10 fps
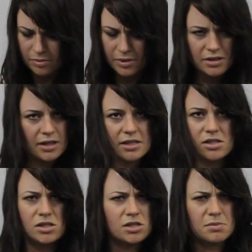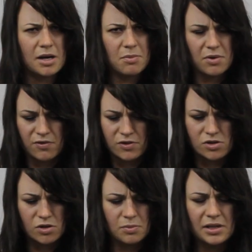but that's just my
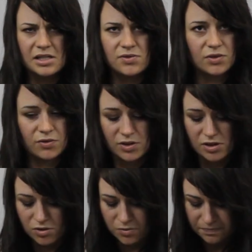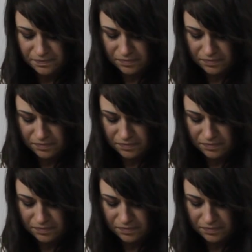preference, so please feel free to